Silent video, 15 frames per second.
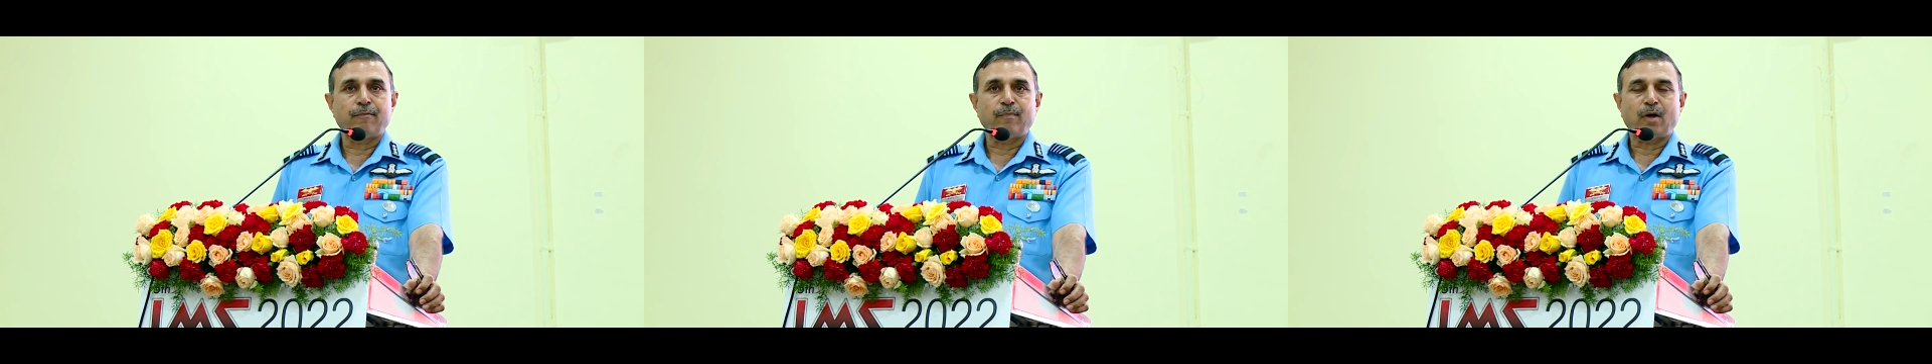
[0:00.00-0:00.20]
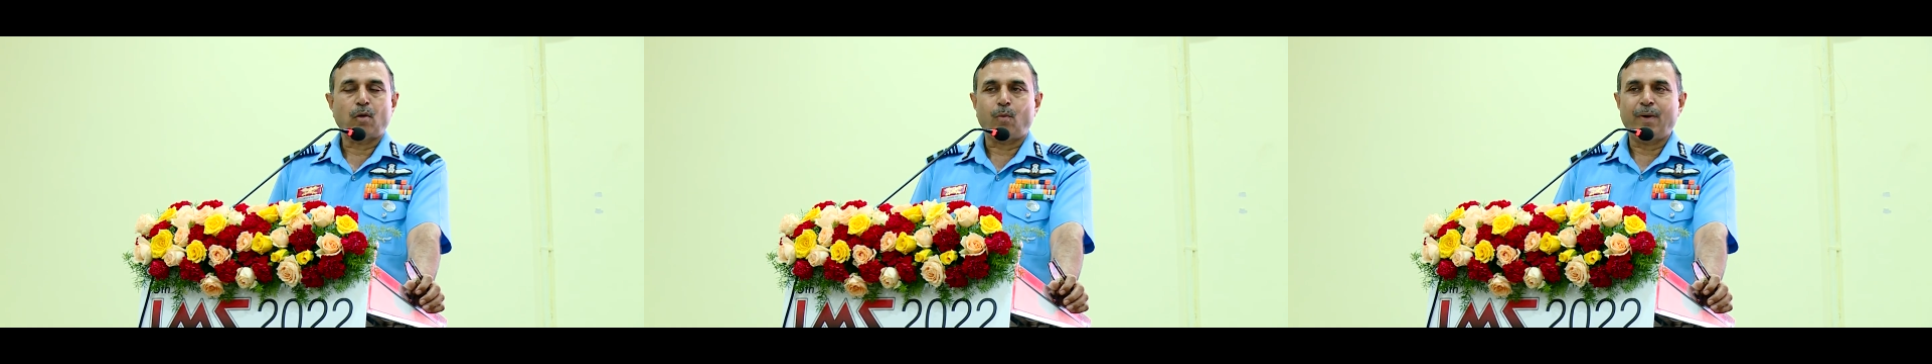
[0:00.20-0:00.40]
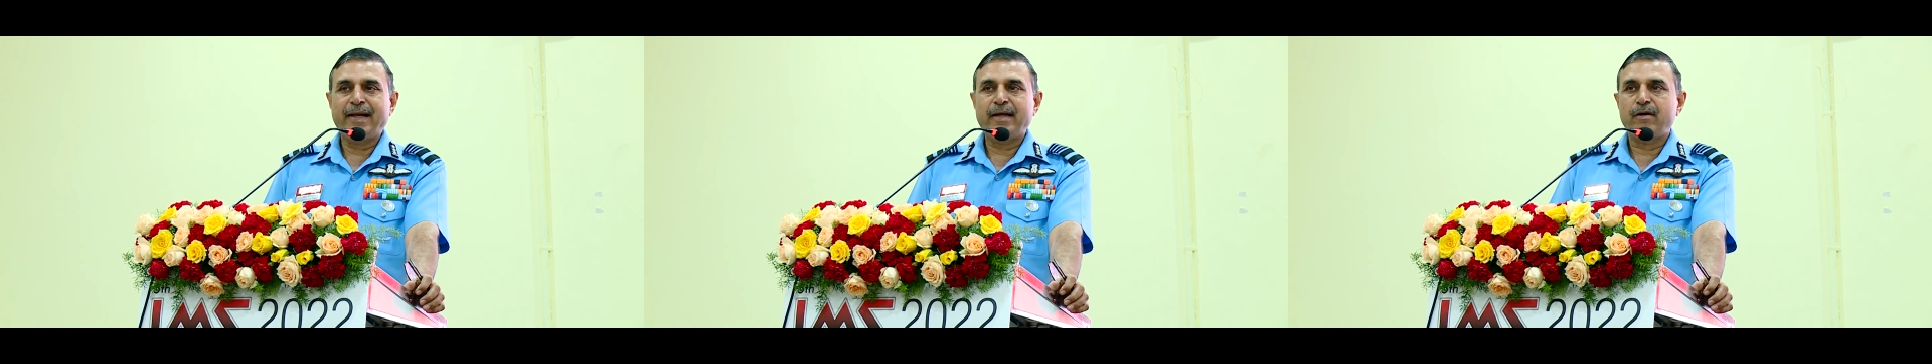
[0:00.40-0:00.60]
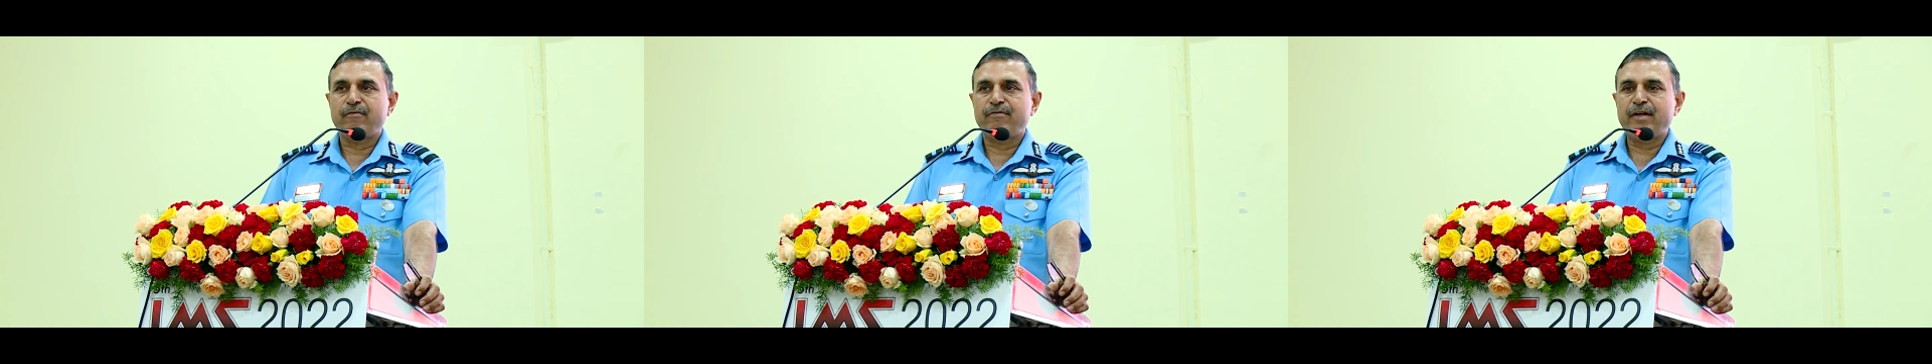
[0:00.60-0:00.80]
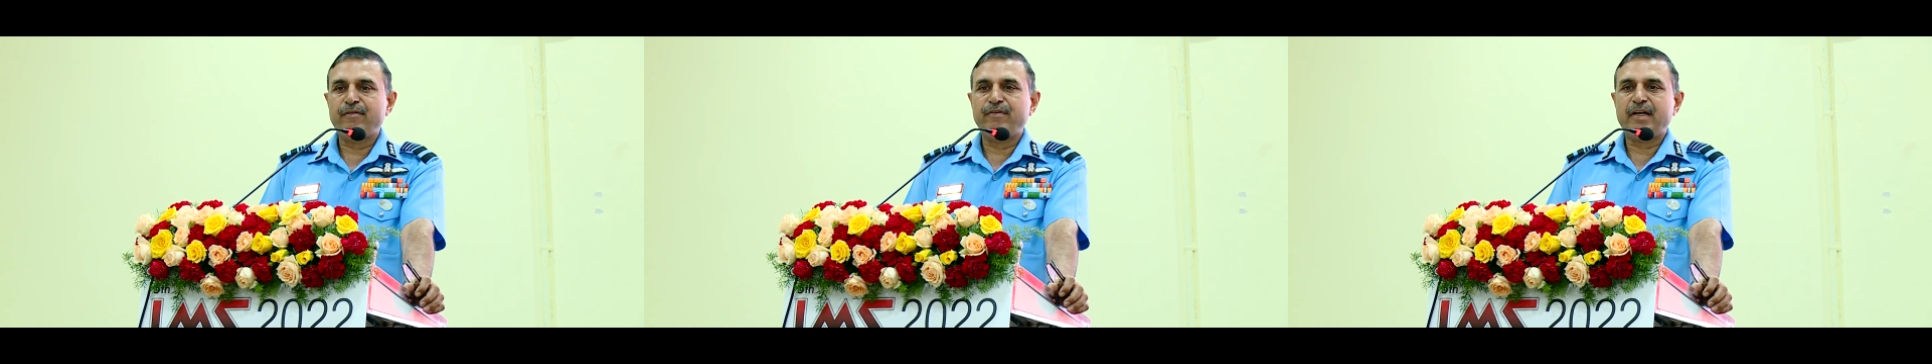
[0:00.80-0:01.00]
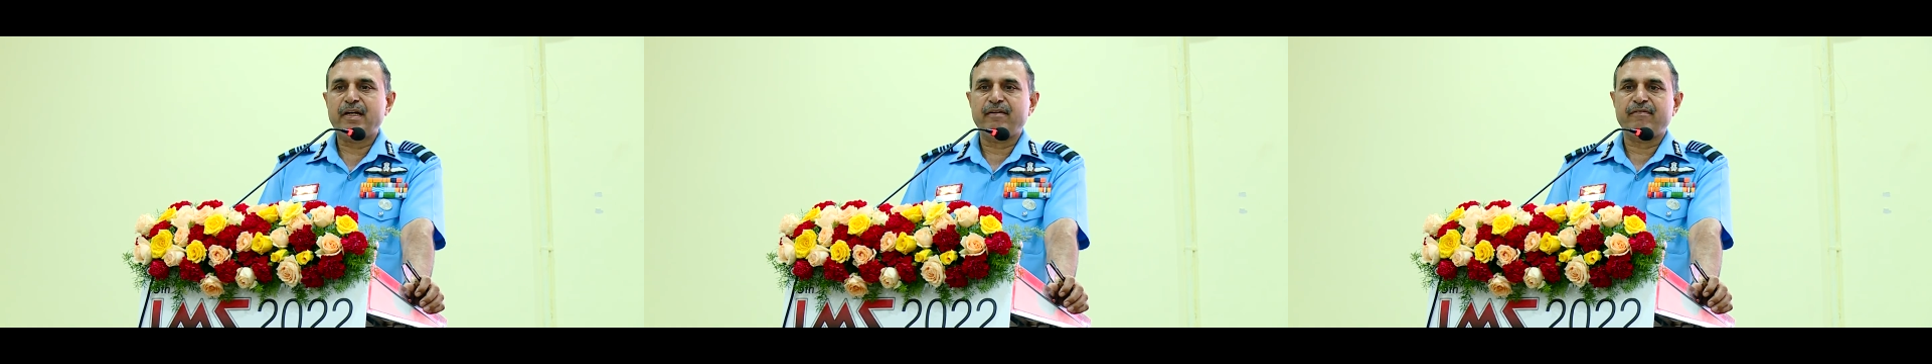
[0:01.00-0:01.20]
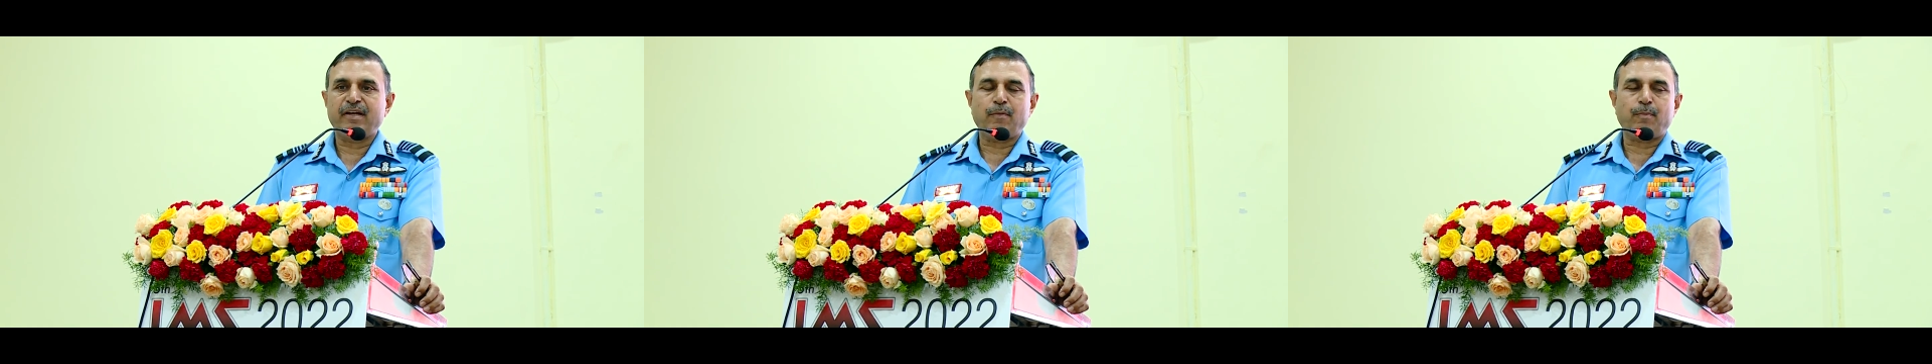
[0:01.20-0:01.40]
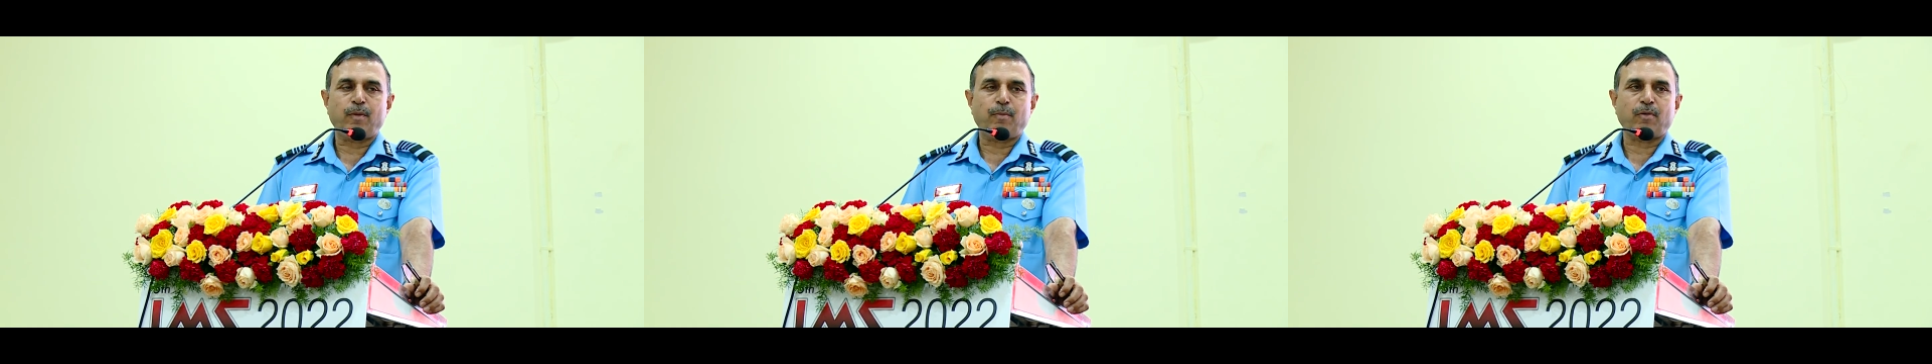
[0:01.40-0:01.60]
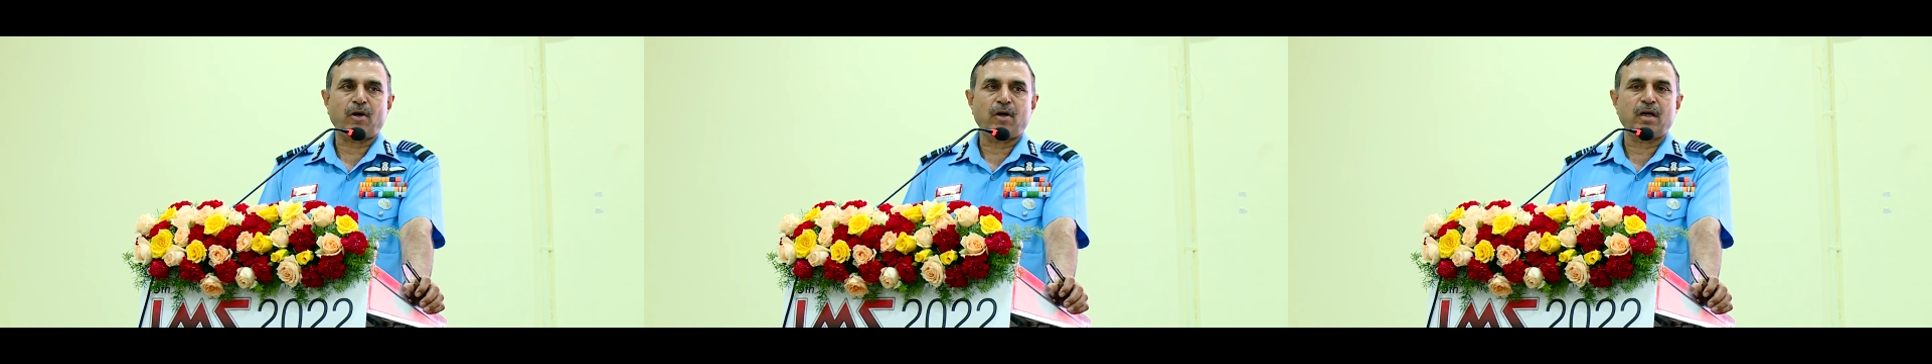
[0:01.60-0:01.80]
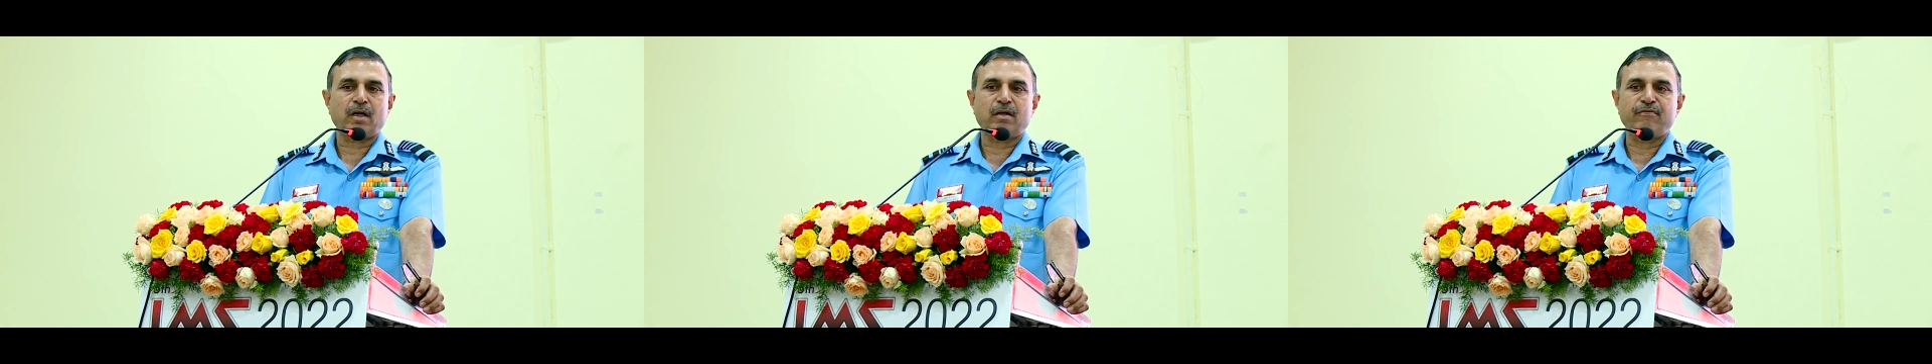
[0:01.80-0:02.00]
When we develop a
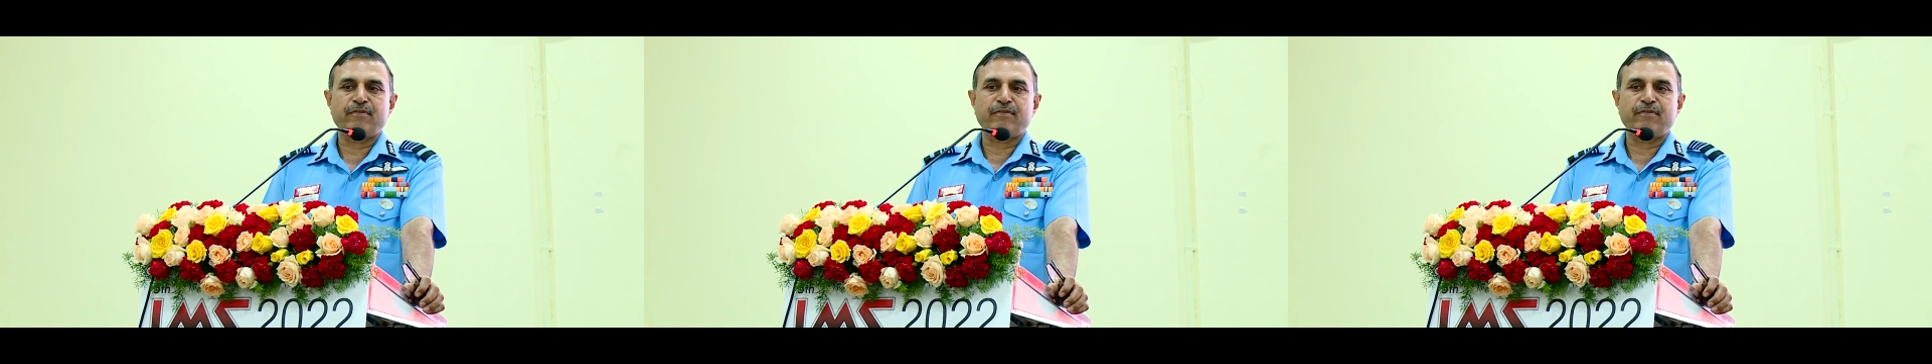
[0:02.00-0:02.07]
product,